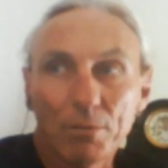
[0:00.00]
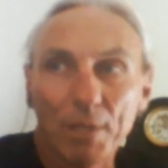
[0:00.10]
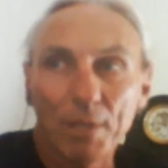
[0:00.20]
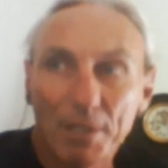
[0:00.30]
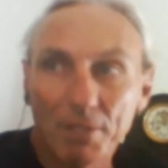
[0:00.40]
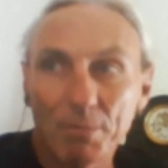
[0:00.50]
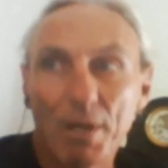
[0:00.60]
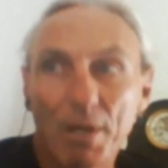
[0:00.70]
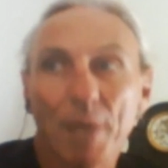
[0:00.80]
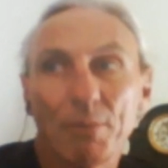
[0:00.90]
spending
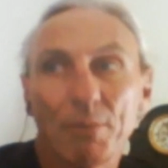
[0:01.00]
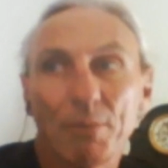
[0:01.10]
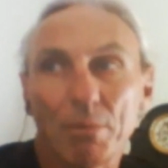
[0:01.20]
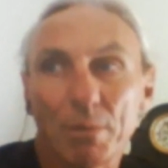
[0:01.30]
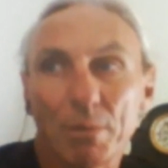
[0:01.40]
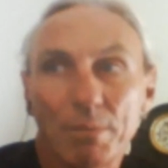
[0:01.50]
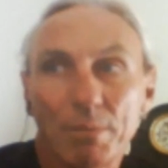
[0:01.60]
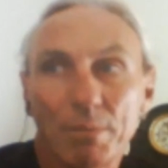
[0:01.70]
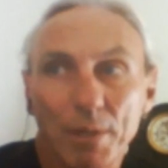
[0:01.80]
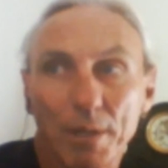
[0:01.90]
some time in your
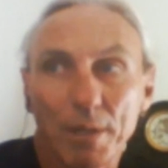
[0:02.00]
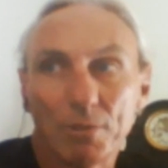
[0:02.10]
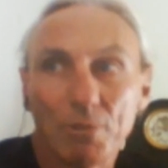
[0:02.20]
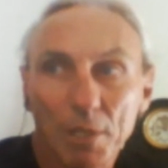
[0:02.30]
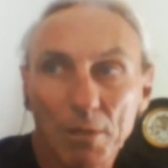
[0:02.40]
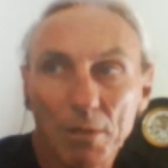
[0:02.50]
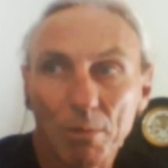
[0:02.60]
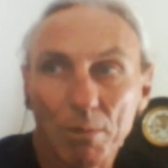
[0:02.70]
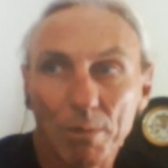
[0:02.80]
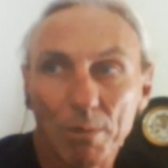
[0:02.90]
room, tuning
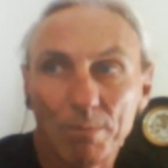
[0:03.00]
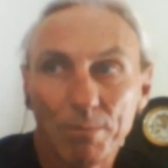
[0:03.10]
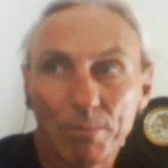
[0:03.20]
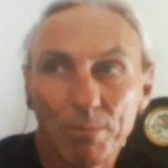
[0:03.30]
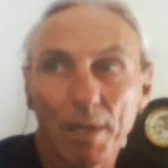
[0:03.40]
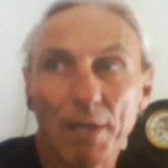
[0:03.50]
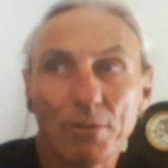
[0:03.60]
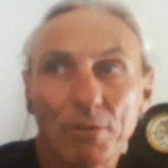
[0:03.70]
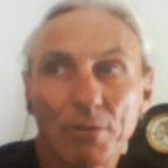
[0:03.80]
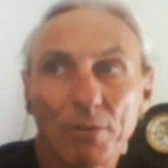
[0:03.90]
your room,
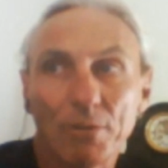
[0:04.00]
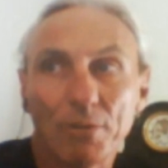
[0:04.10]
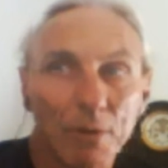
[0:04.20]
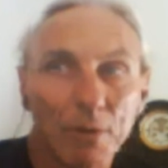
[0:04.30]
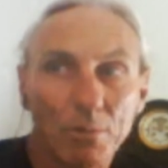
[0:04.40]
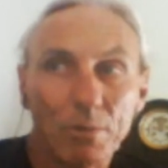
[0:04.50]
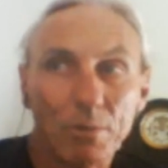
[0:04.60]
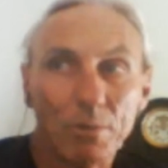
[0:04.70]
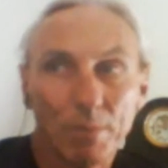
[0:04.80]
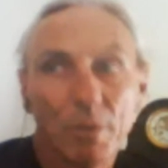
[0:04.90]
getting to know how your
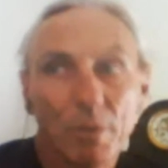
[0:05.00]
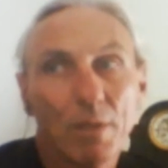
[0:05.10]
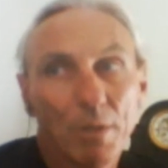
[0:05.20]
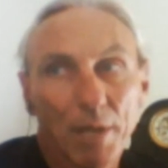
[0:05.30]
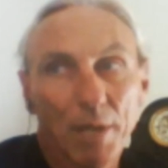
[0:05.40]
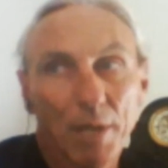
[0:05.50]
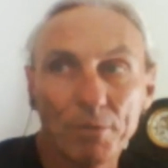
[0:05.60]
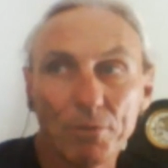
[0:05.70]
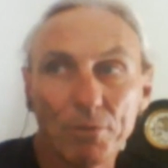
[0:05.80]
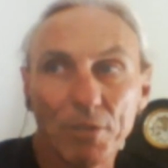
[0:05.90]
room
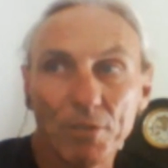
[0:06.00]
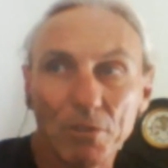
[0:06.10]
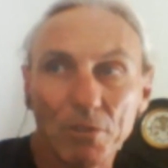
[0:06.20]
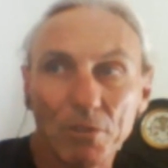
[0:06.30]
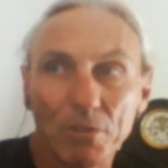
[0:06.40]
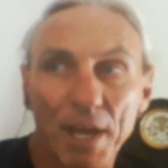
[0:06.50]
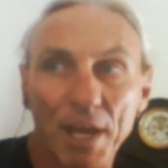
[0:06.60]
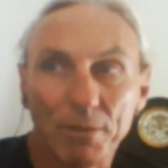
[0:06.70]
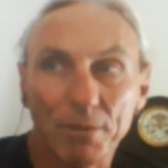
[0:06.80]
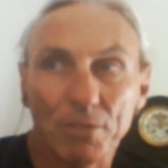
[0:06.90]
enters into your
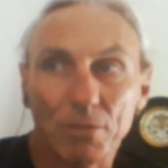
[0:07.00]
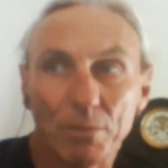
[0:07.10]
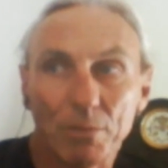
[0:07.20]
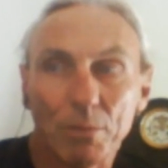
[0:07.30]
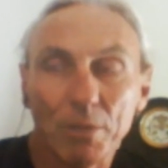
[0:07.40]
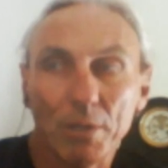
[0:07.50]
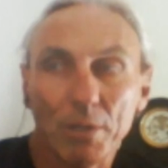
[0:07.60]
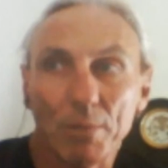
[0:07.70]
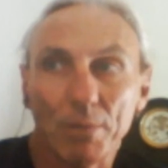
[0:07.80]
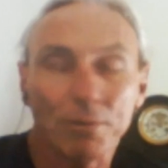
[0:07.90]
sound that you're
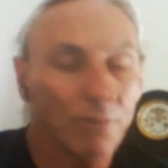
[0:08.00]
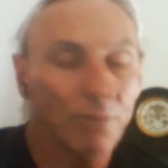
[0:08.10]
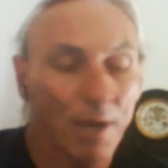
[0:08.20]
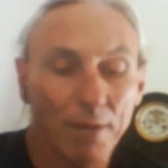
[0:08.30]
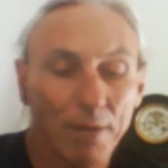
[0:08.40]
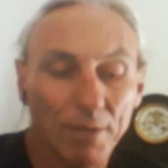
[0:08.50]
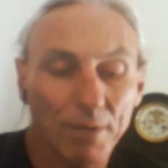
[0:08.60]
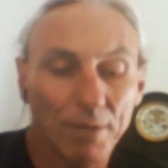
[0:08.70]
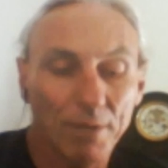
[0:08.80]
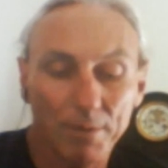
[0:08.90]
working with is, I
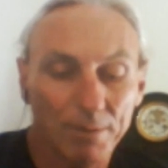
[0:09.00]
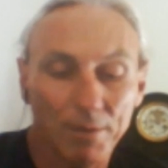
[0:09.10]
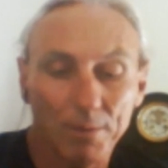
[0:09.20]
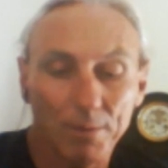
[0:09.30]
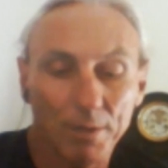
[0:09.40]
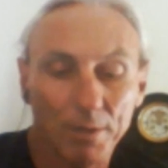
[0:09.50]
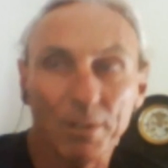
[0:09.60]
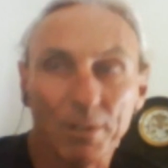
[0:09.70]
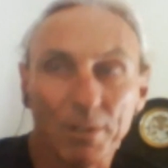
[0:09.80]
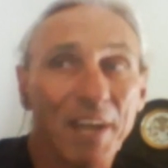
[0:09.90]
think, very, very
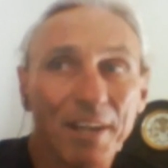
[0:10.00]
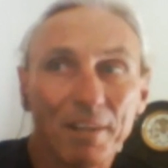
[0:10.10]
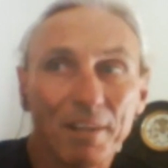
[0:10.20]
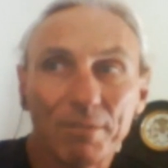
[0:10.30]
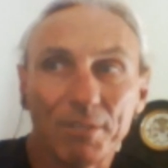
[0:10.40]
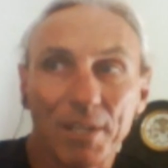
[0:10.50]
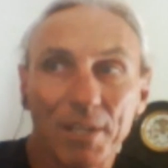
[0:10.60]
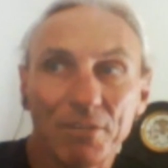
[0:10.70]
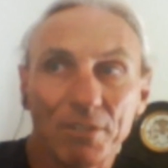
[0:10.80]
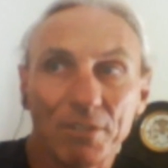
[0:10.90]
critical, and not enough
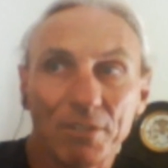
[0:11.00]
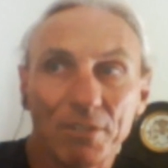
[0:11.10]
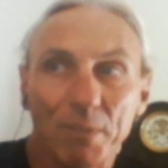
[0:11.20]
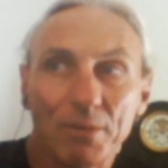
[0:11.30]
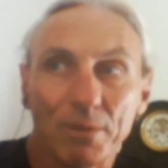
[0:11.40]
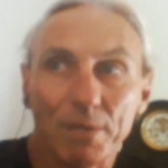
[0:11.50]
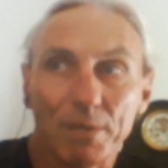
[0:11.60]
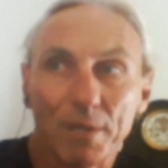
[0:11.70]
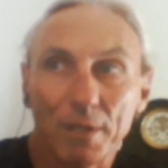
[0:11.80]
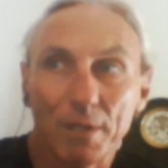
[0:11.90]
attention is paid to it.